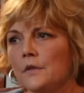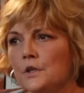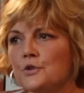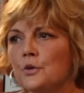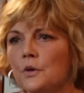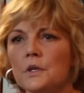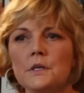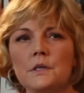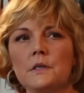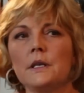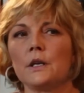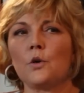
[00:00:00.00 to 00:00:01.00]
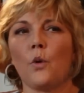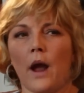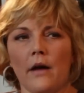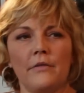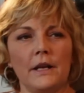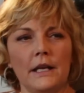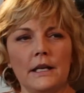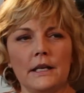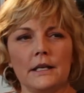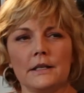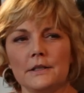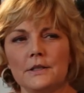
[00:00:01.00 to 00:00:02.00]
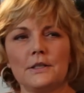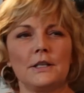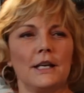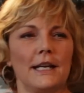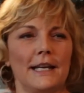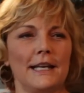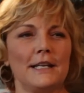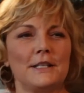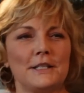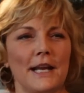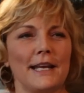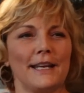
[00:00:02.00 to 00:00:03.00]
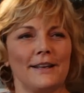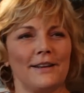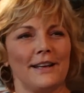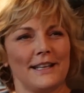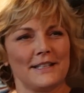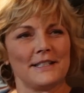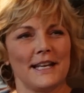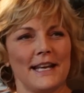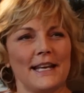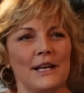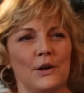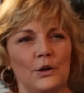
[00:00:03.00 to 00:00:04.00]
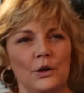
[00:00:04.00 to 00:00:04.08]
the truth is that gravity is taking